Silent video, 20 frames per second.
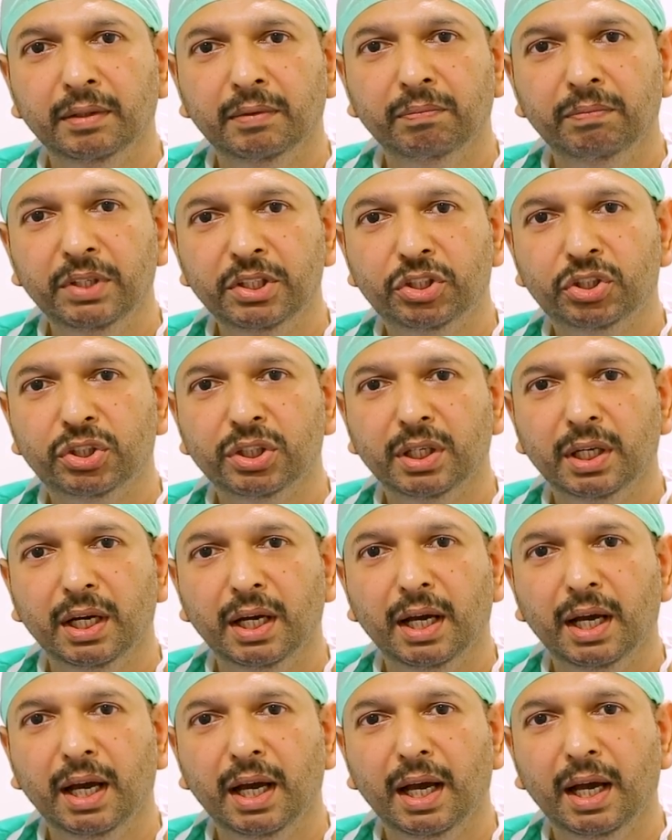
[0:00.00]
which
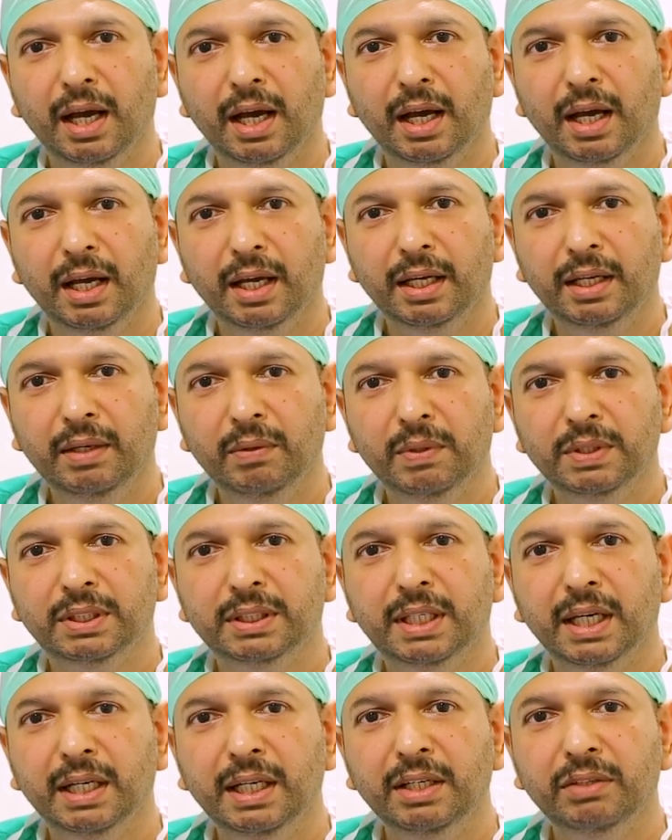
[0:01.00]
he was
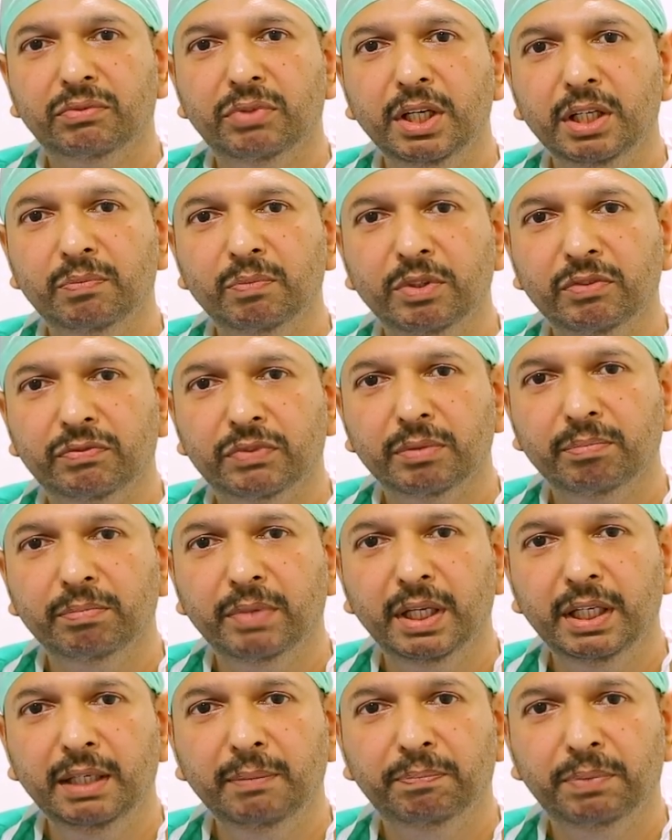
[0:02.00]
getting treatment from
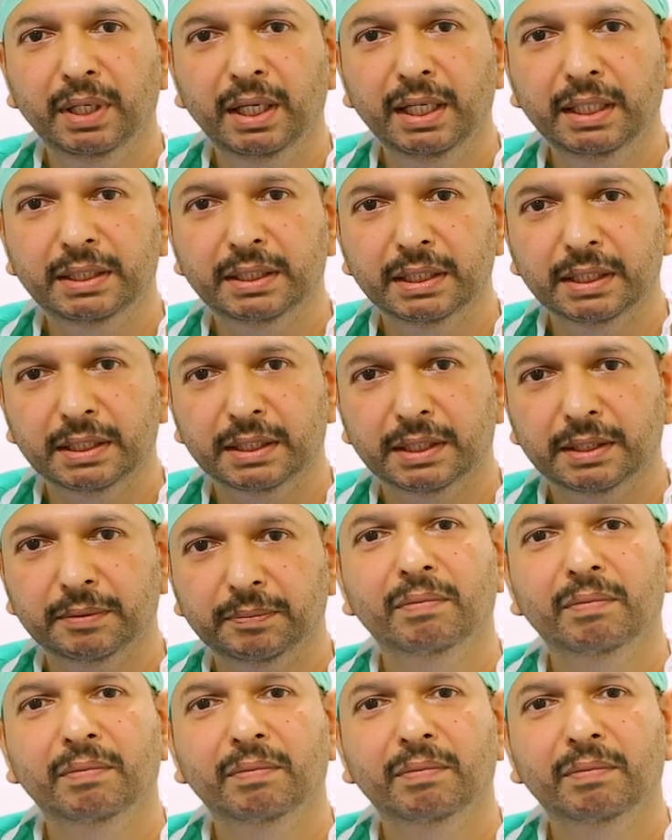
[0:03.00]
many places.